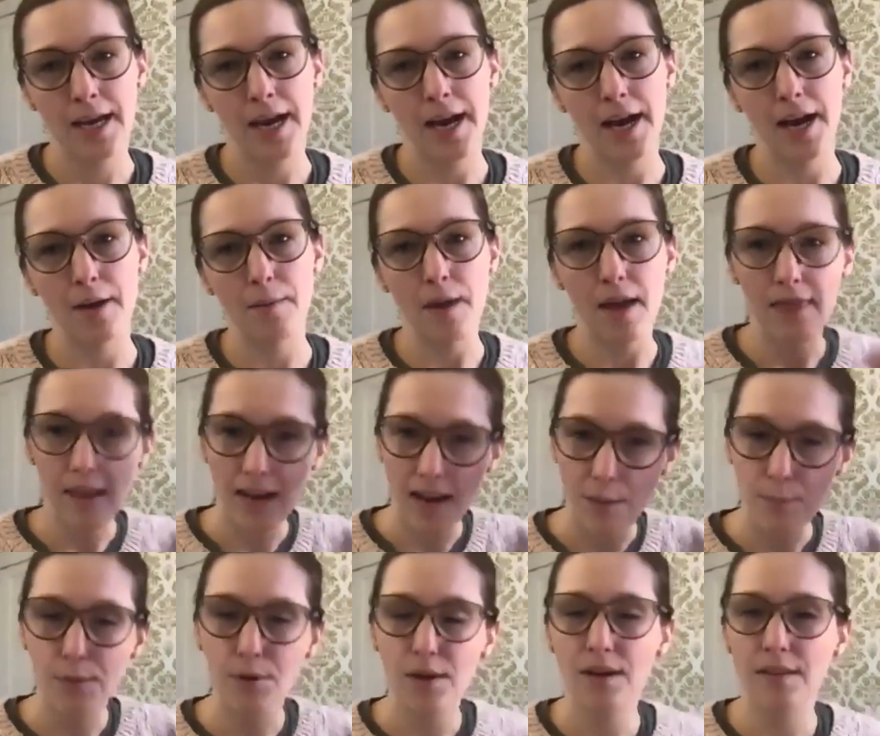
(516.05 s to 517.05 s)
And then I
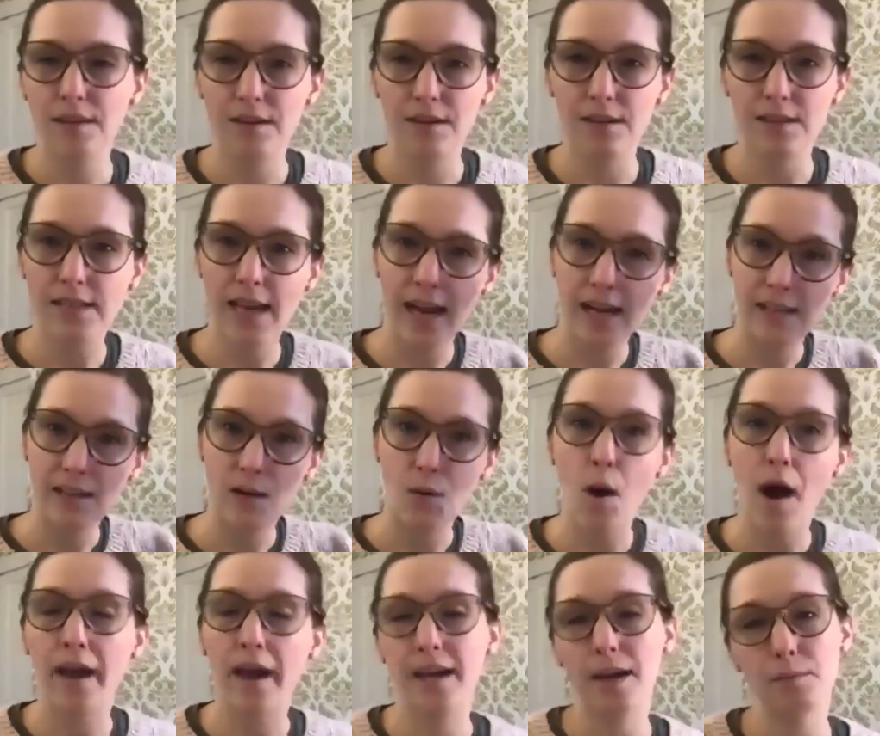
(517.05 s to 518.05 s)
put in there exactly
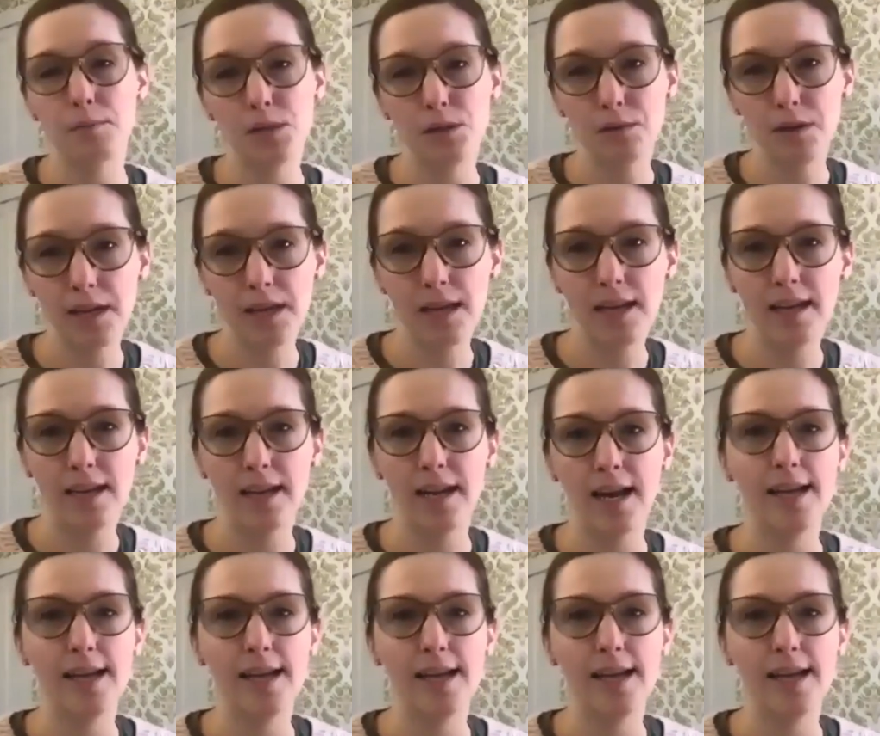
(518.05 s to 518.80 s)
why I'm doing it.